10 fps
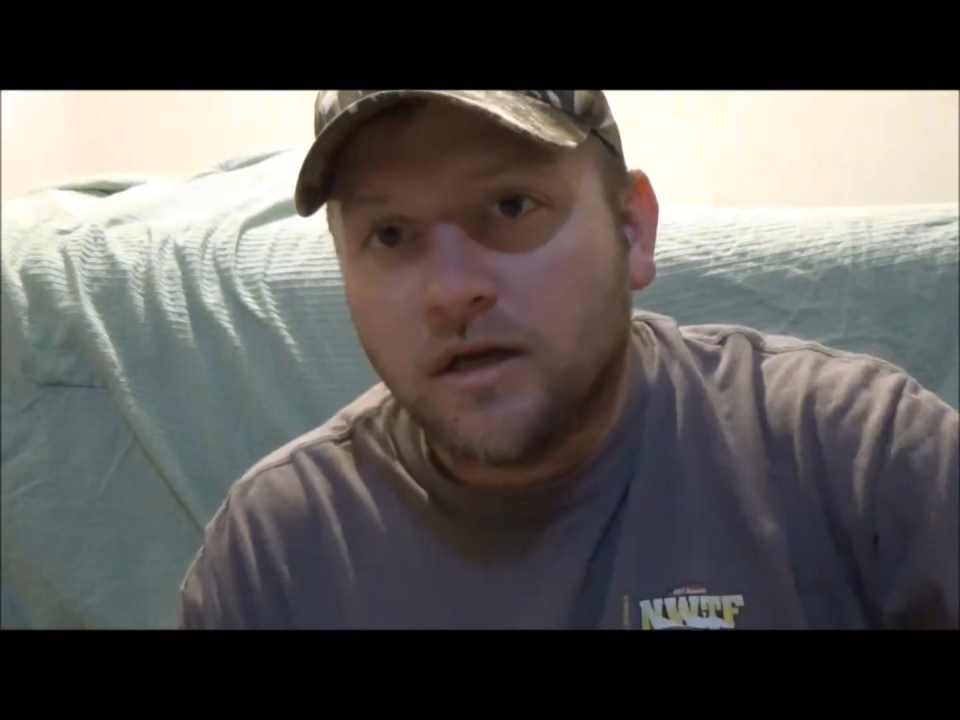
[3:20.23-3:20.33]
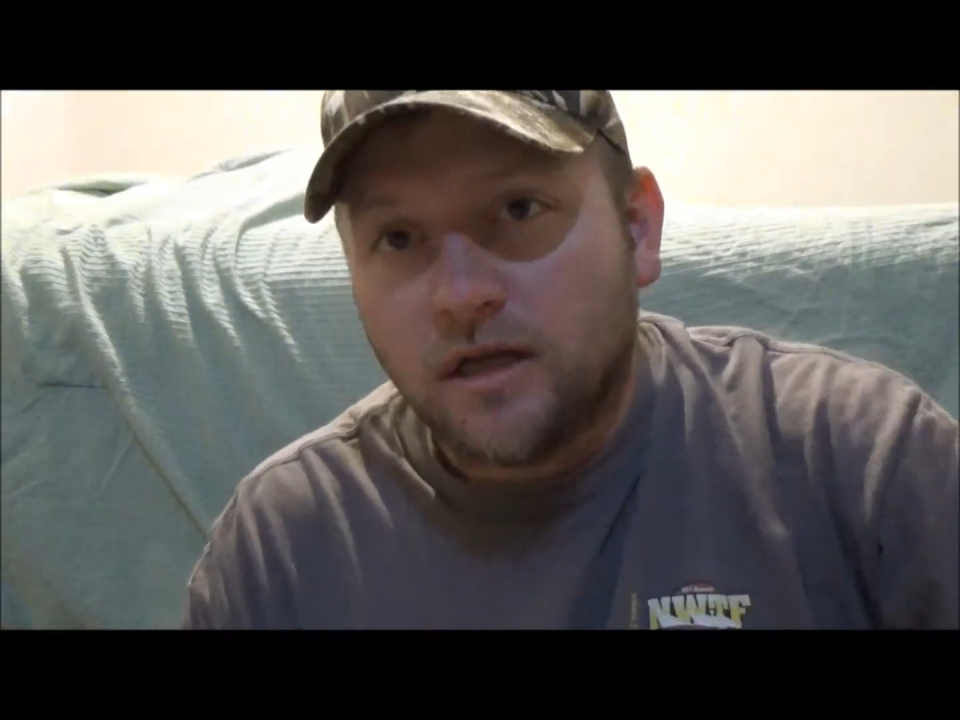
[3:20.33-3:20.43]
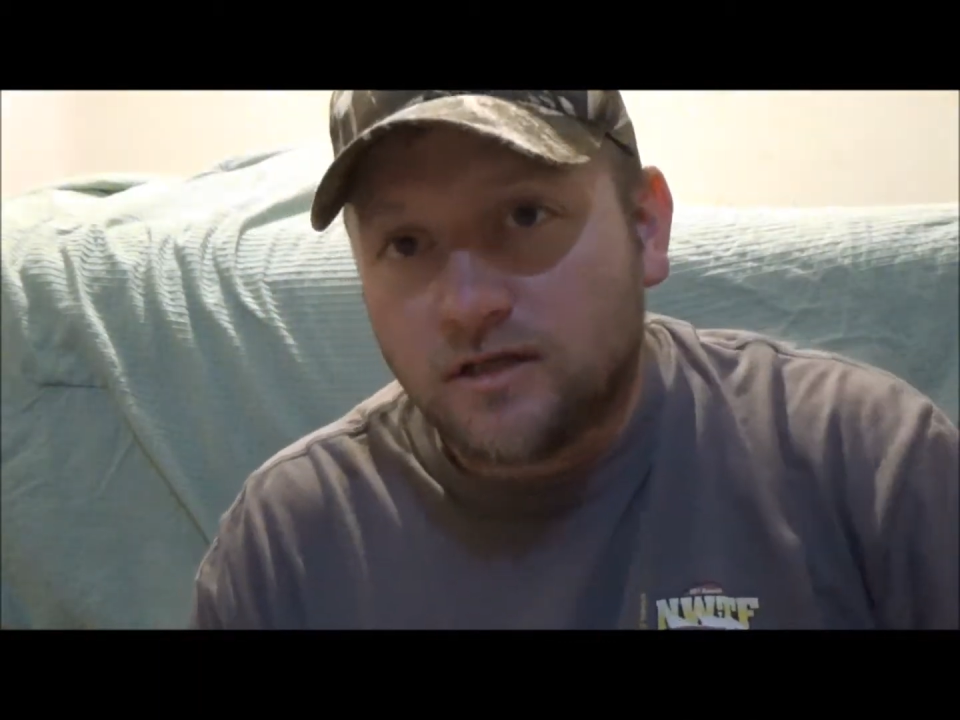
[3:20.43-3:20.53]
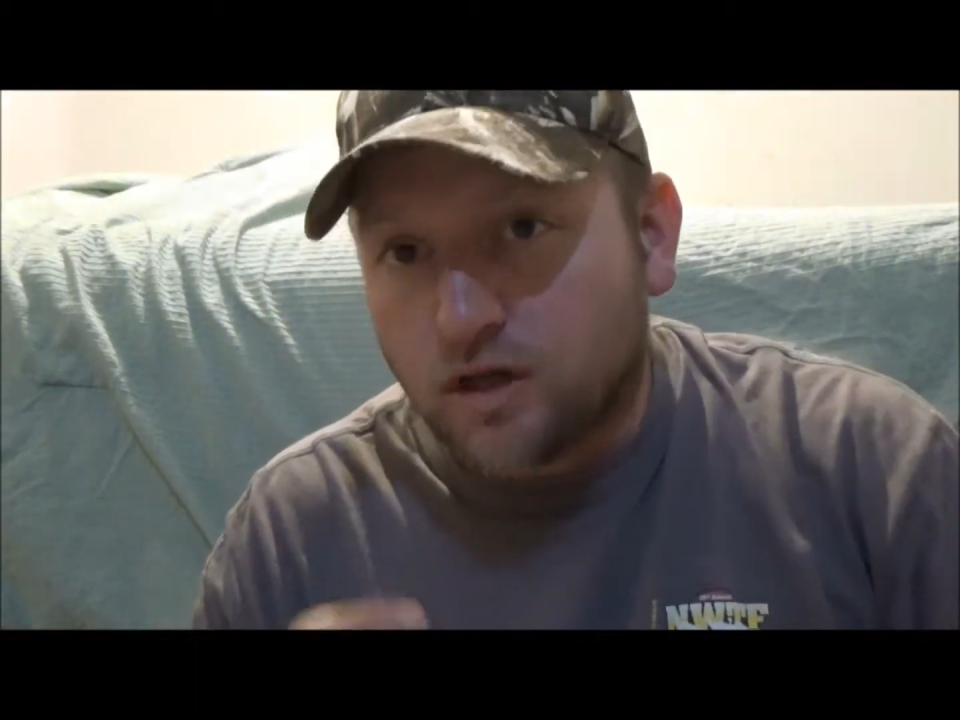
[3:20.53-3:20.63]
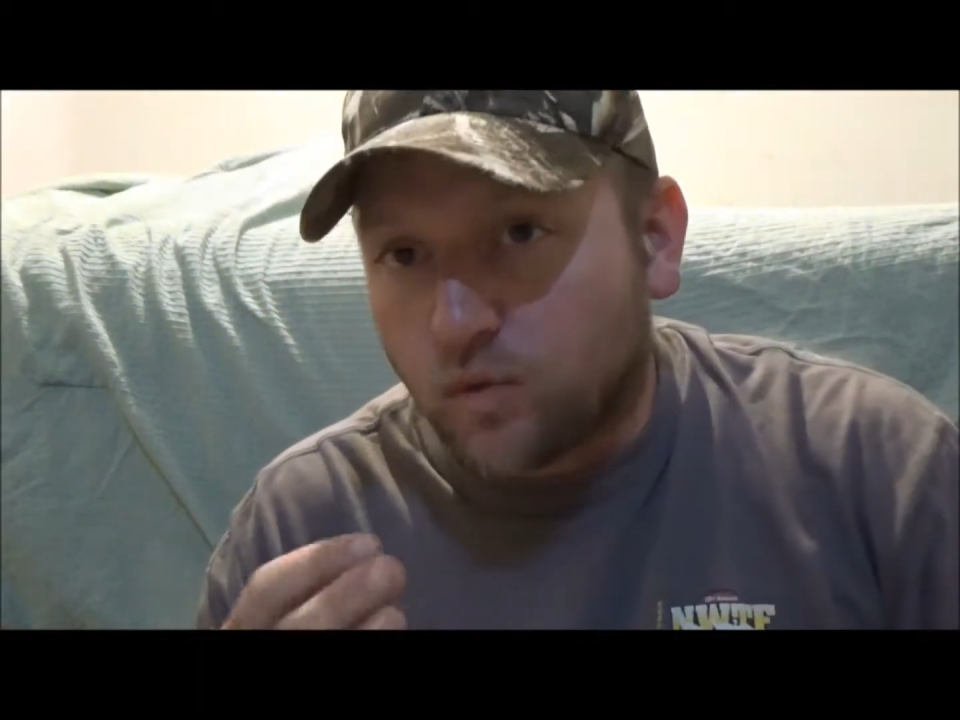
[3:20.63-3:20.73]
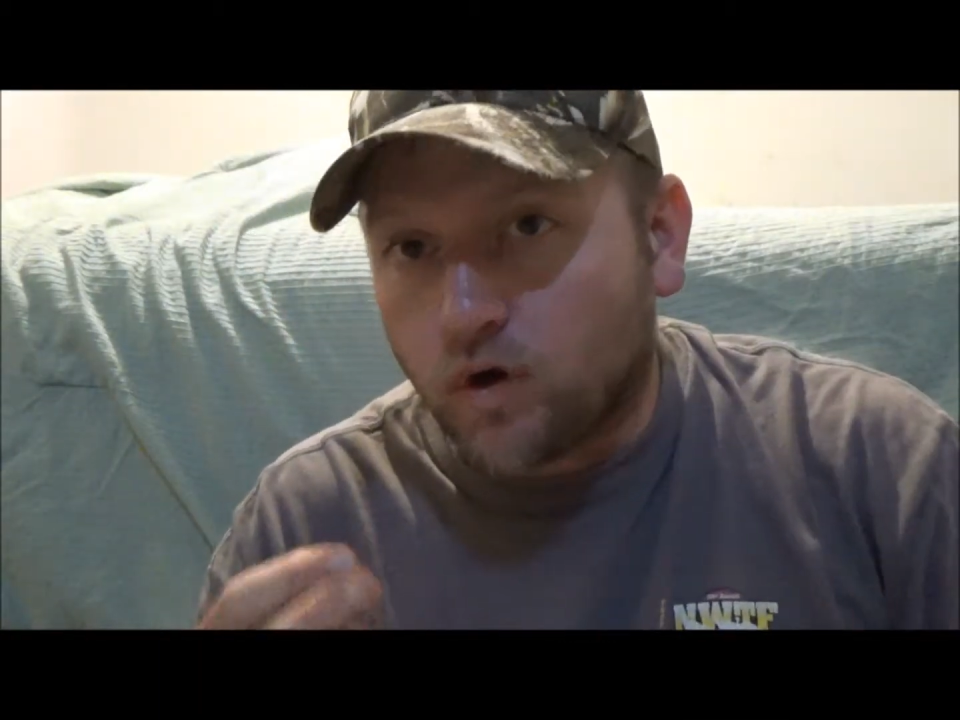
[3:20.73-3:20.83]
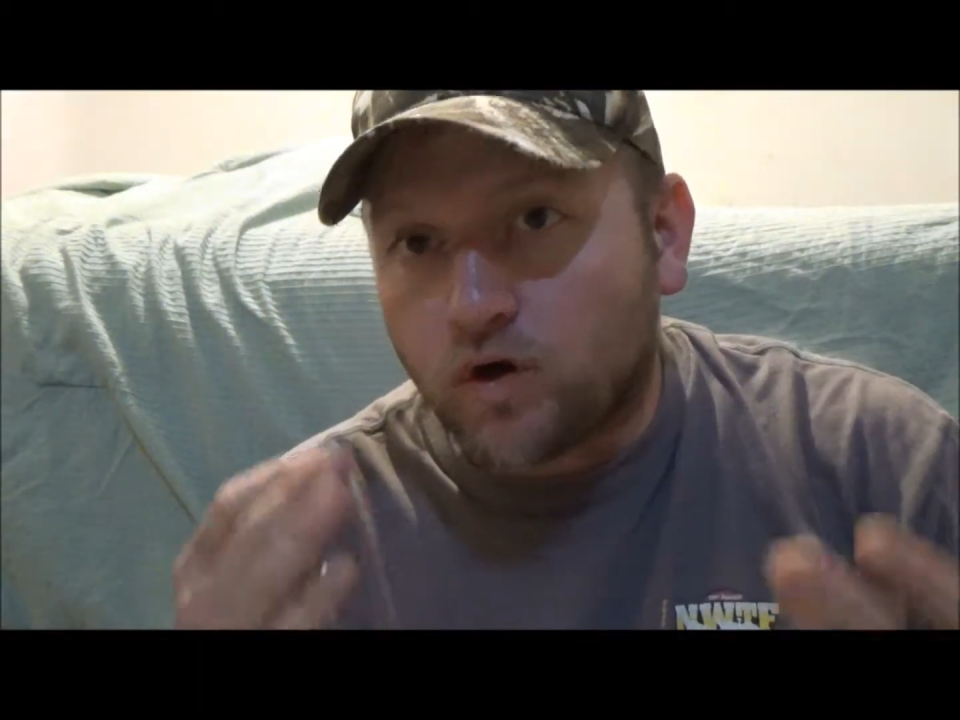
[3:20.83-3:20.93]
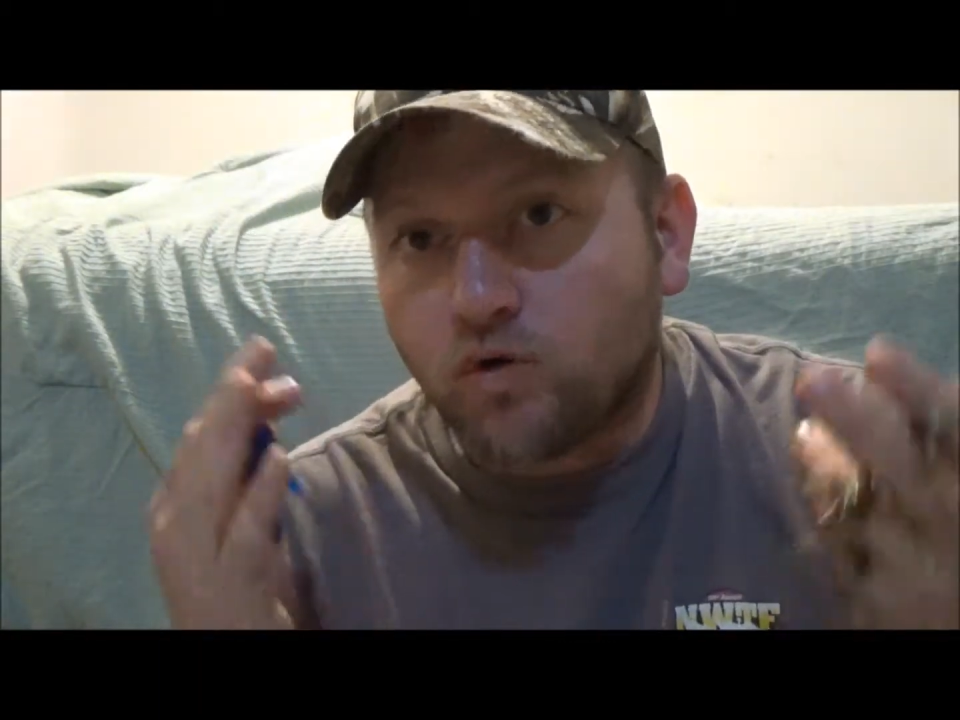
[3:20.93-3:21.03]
is going to work